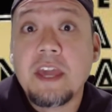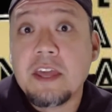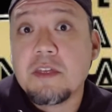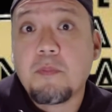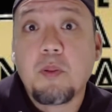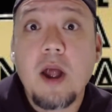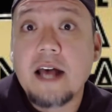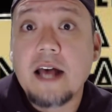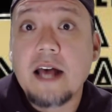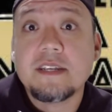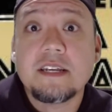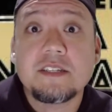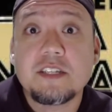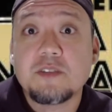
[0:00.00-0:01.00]
in the
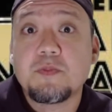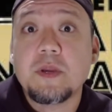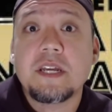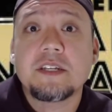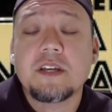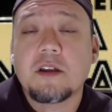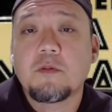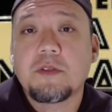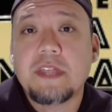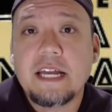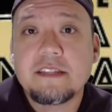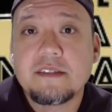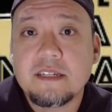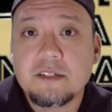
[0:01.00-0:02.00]
process is being done with
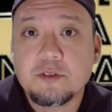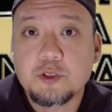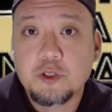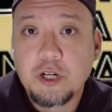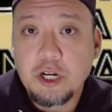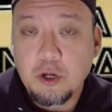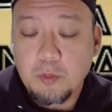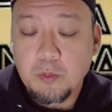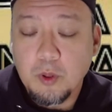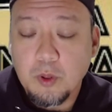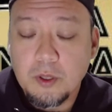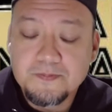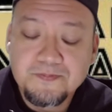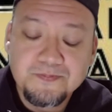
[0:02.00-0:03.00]
that single trigger
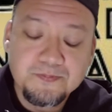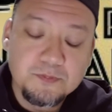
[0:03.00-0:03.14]
pull.